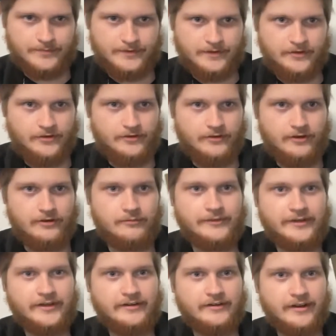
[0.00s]
because, oh
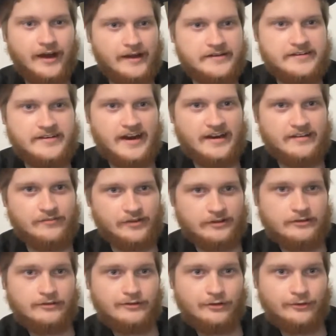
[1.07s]
man, I did not
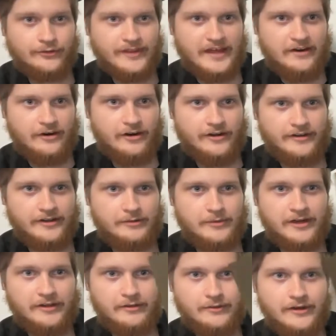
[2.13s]
even glue that on there,
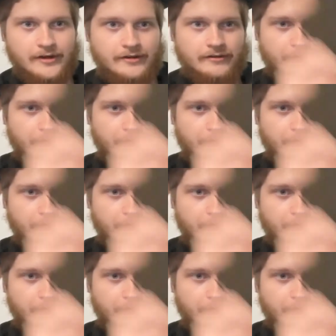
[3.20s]
by the way.